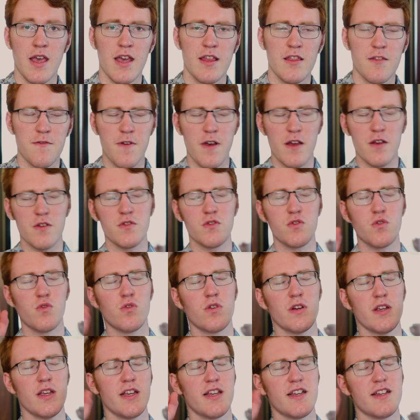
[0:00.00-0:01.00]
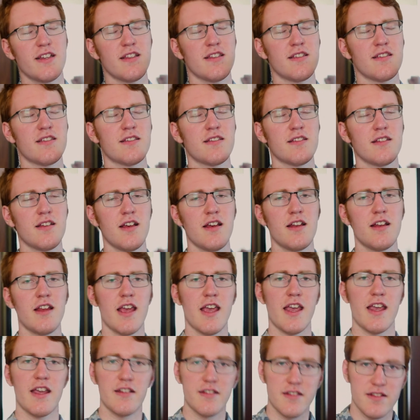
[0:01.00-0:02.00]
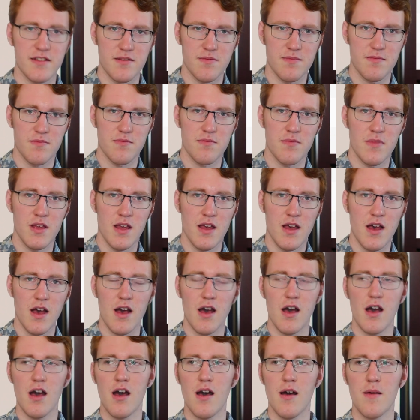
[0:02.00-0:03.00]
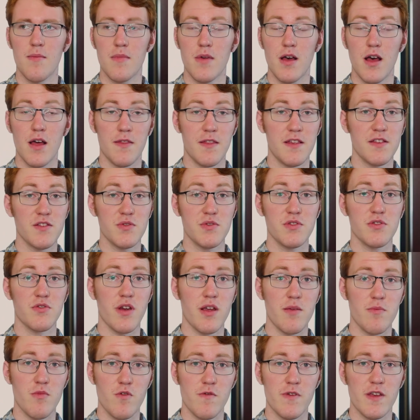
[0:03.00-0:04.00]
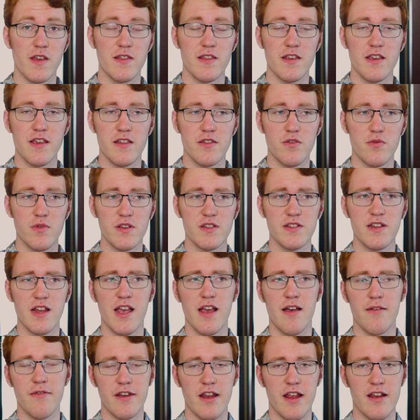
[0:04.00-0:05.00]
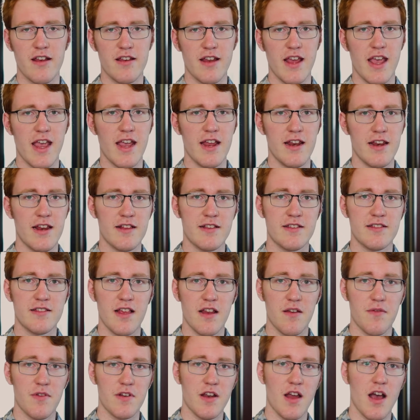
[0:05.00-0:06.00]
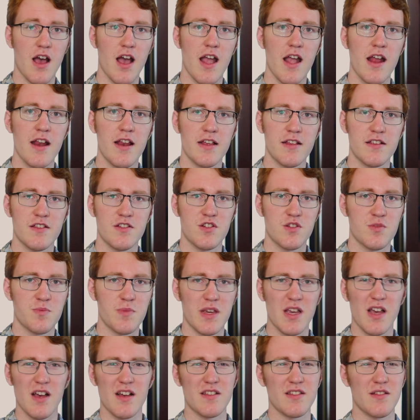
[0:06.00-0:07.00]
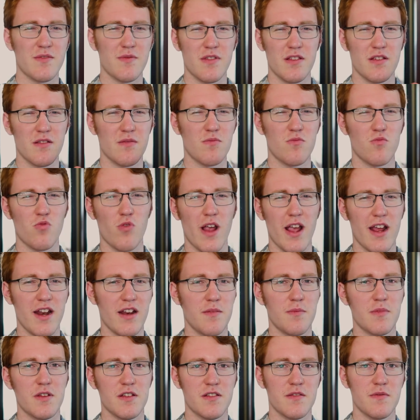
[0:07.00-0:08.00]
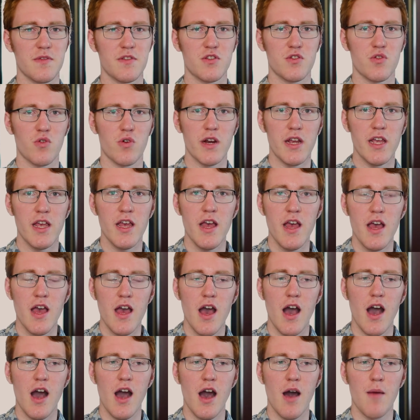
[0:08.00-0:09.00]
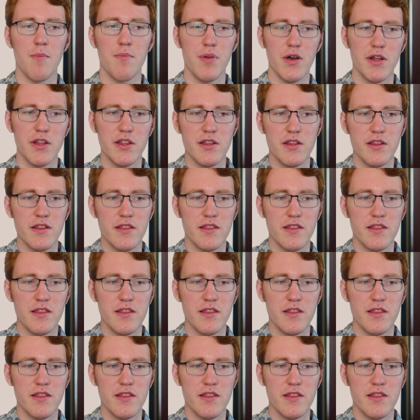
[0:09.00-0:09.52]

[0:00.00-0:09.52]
And the final score is an 8. This is a great movie. The reason I have it at an 8 instead of a 9 is just because of the randomness of the story, but